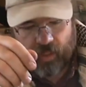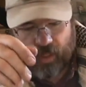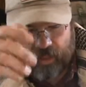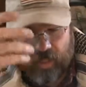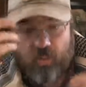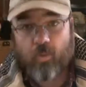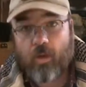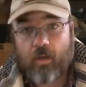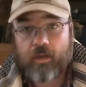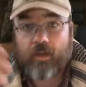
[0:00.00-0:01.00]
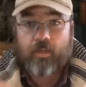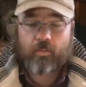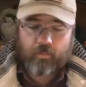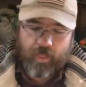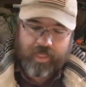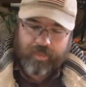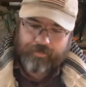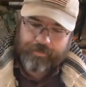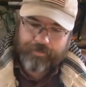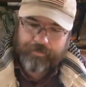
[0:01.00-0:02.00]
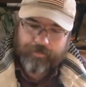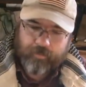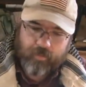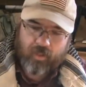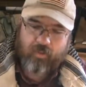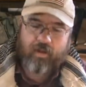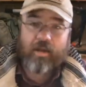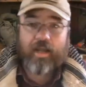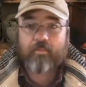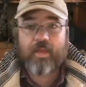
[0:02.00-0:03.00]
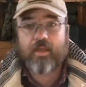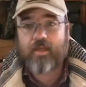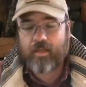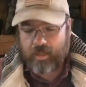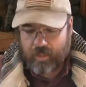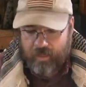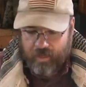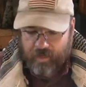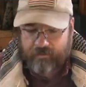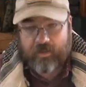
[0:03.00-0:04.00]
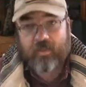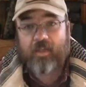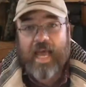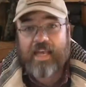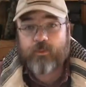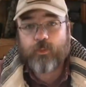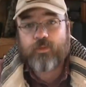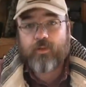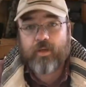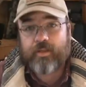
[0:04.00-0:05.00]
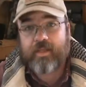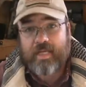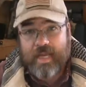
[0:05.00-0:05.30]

it does work, but do I recommend it? If it's a last resort, then